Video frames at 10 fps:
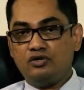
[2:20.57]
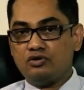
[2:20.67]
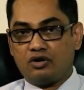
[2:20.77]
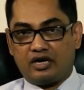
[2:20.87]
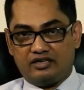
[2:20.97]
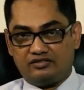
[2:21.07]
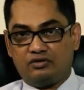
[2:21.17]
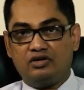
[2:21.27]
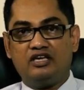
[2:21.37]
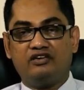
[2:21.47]
No cuts,
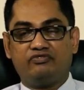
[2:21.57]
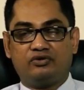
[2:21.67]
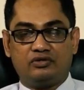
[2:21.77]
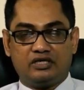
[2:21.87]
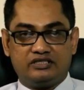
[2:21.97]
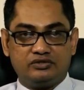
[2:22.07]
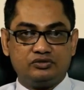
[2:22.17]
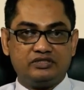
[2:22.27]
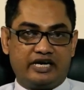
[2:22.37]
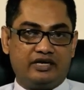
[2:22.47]
only for
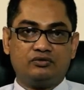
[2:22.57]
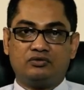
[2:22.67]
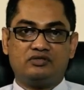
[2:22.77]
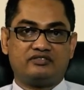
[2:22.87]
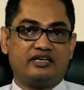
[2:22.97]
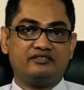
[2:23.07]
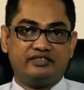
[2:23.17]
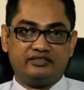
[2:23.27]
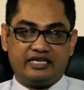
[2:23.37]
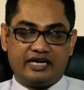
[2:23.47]
2 tiny holes and
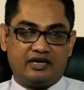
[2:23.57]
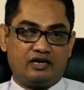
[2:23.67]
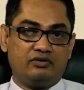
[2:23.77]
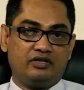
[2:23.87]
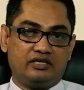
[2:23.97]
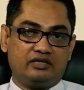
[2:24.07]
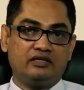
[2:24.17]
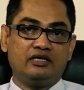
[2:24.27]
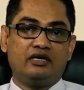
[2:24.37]
taken out the